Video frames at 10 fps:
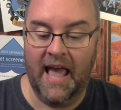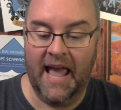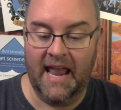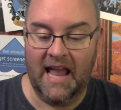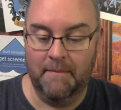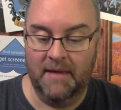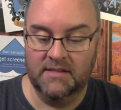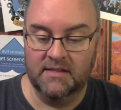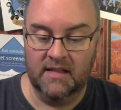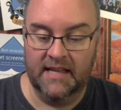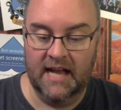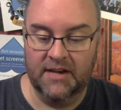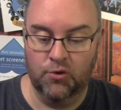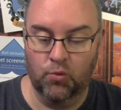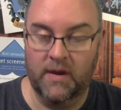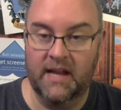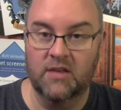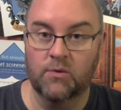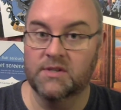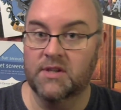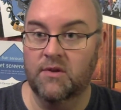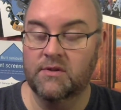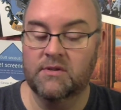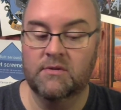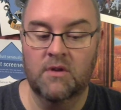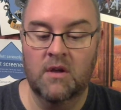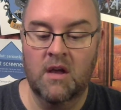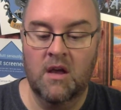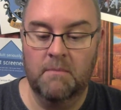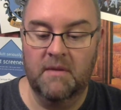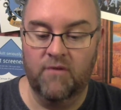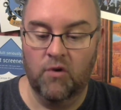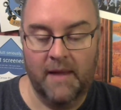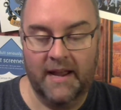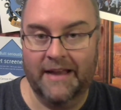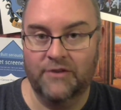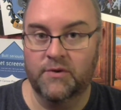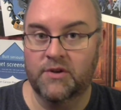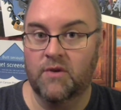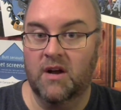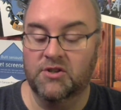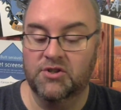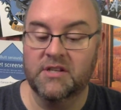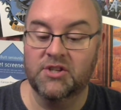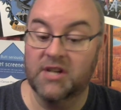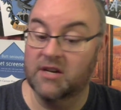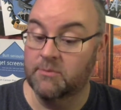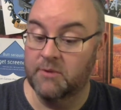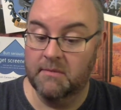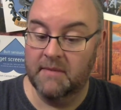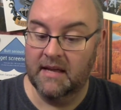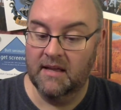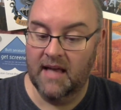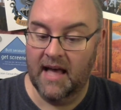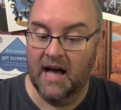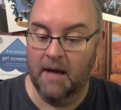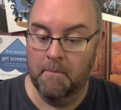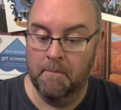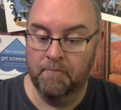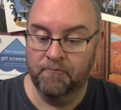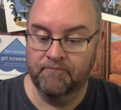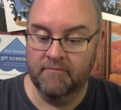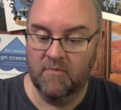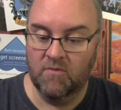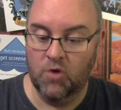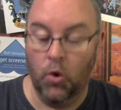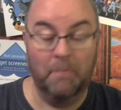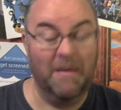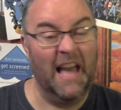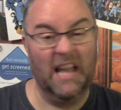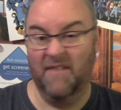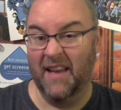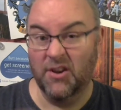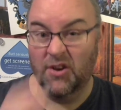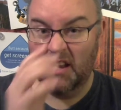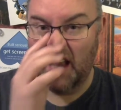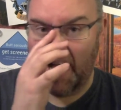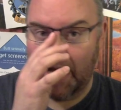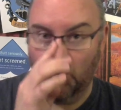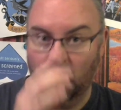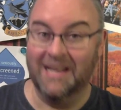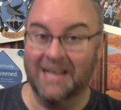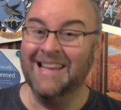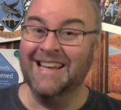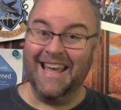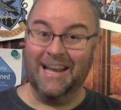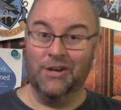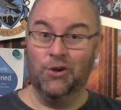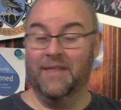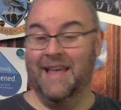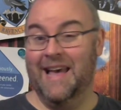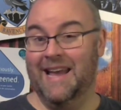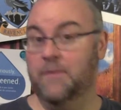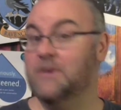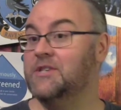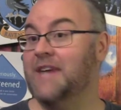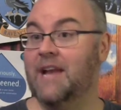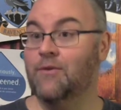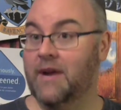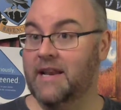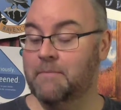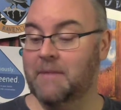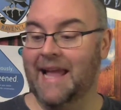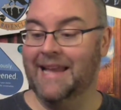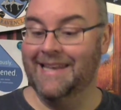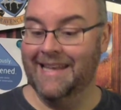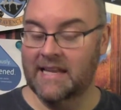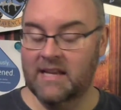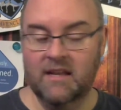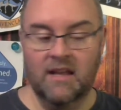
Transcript: And I basically got to read the results before my gastroenterologist could share them with me. Going back, if I could, I would ignore that. I wish I hadn't read it, but I did.